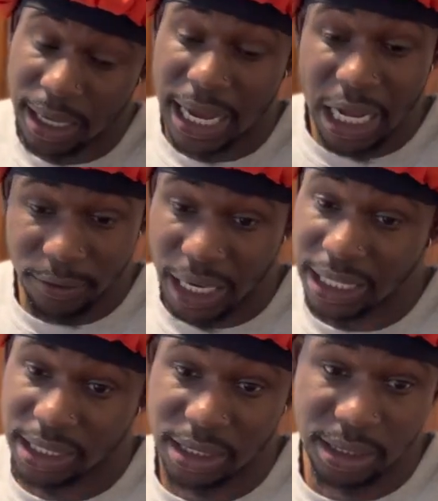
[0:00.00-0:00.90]
I
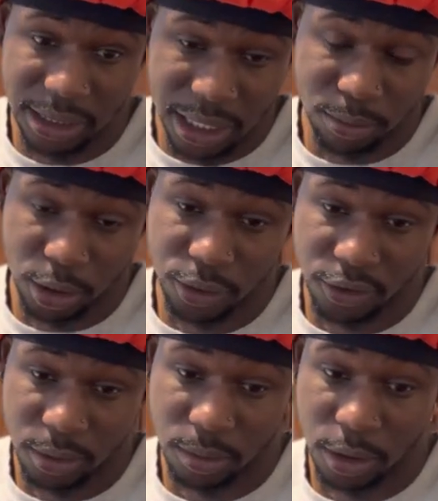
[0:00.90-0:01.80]
like this a lot, bro. You
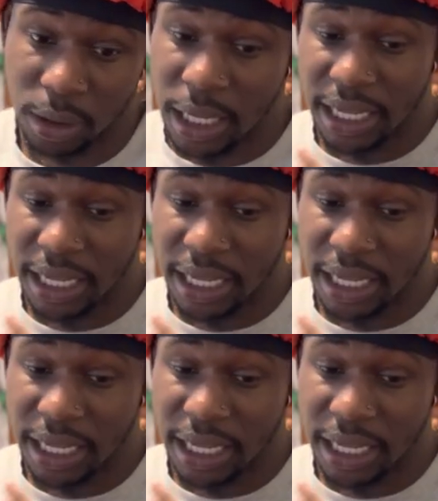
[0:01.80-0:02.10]
feel me, bro?